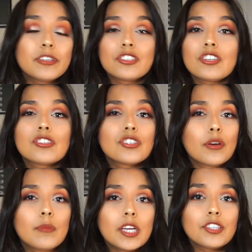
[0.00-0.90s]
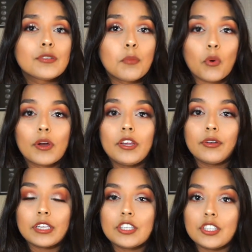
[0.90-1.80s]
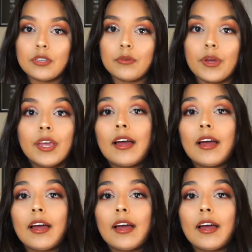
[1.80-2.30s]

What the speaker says: There's just so much more you can do.